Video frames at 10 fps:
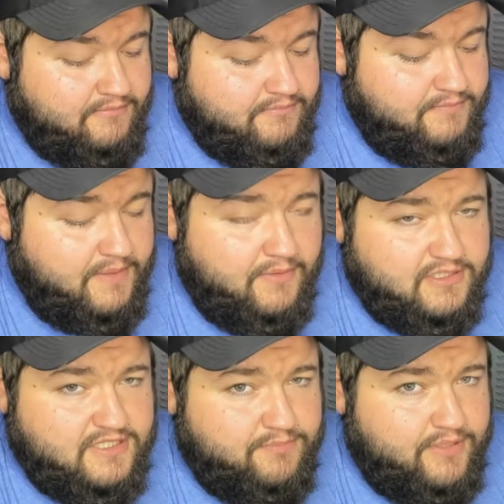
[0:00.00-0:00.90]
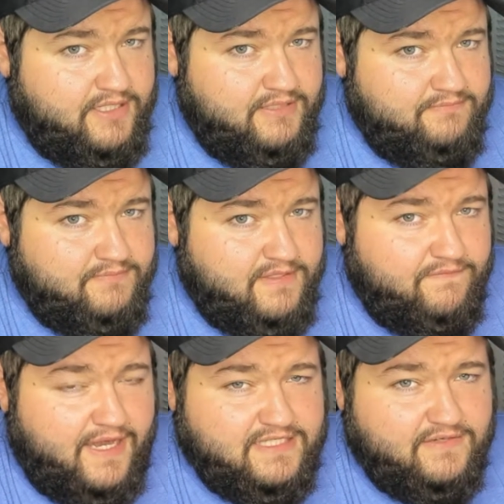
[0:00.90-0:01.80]
people are just pretty
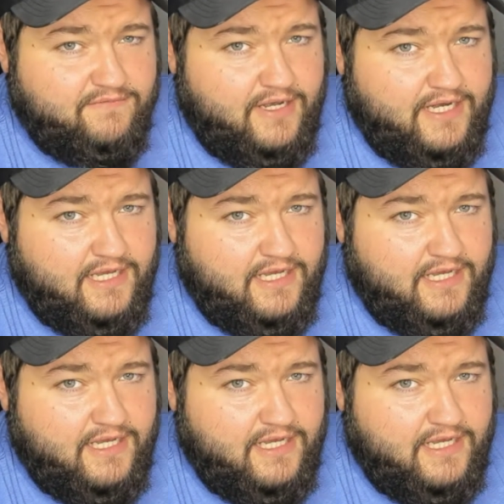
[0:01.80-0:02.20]
divisive right